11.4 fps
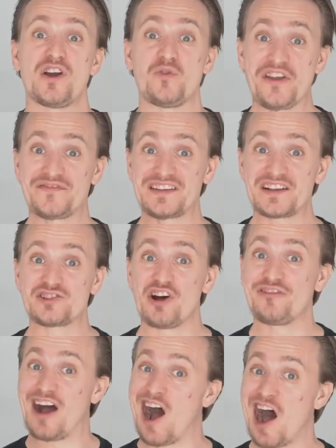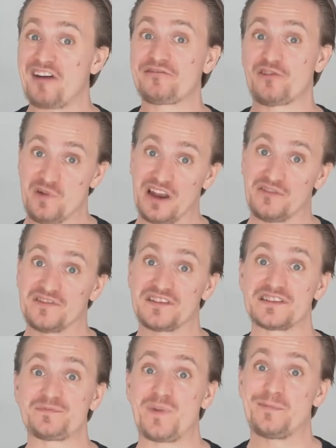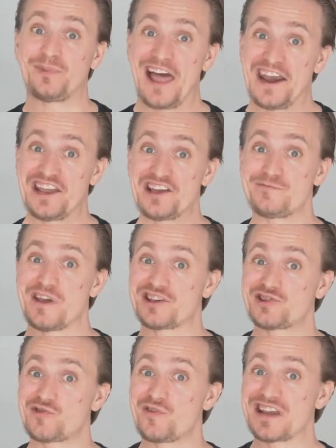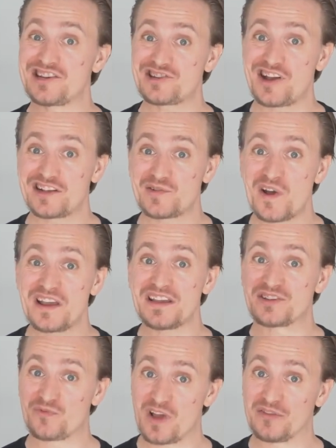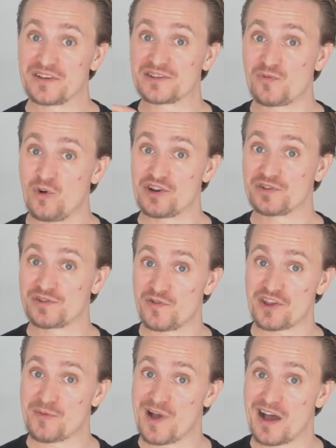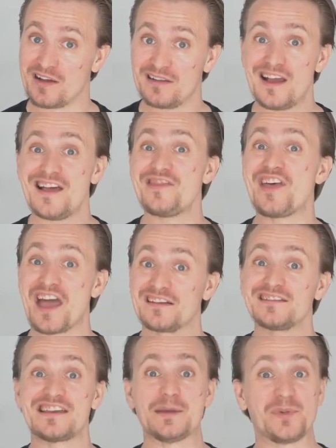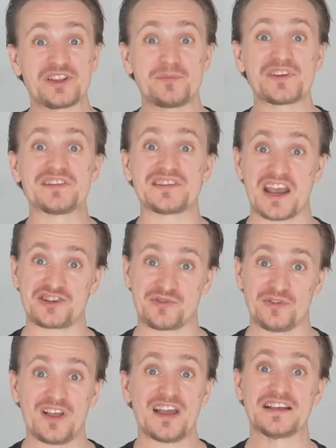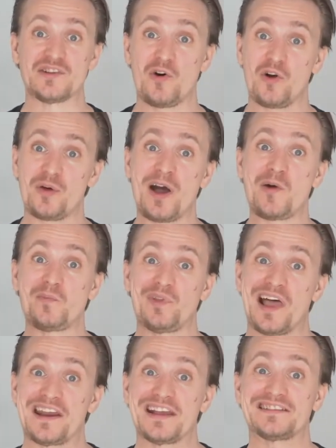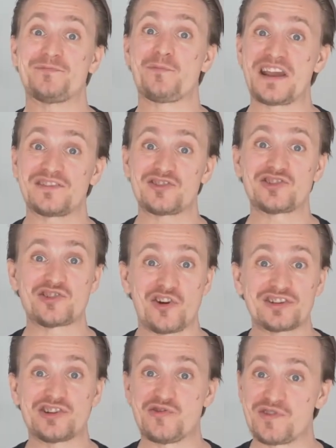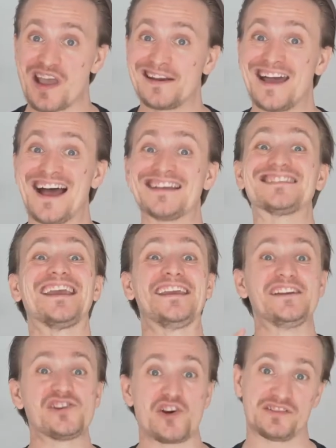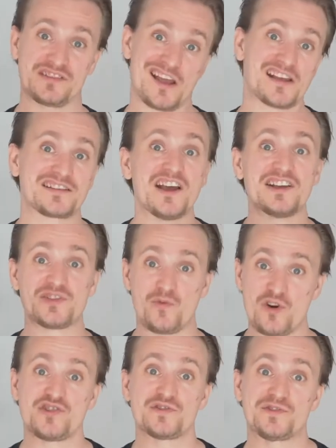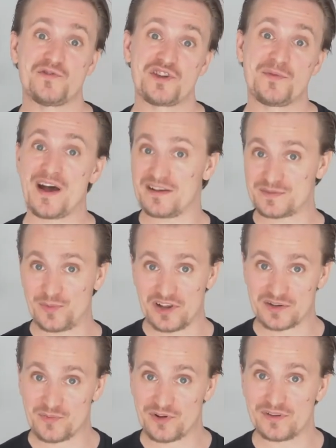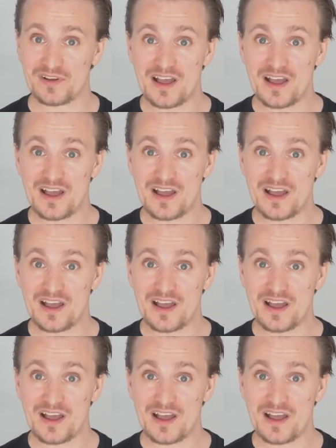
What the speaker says: We've ticked off R for relevance by planning and making sure each cutaway is relevant to what you're talking about. Then, keeping them contextual is all about planning to make the shots you get as in context to what you're talking about as possible.